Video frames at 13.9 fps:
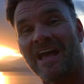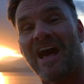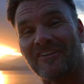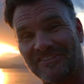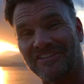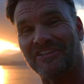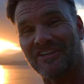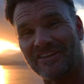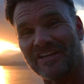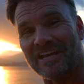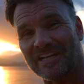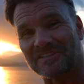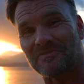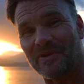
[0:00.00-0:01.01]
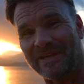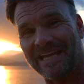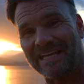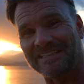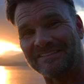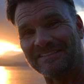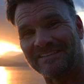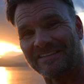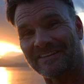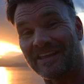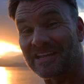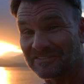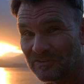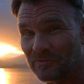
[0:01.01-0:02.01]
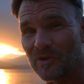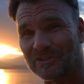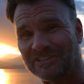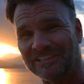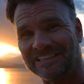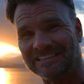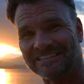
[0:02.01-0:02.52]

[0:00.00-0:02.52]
I'll see you in the next one, guys. Thanks for watching.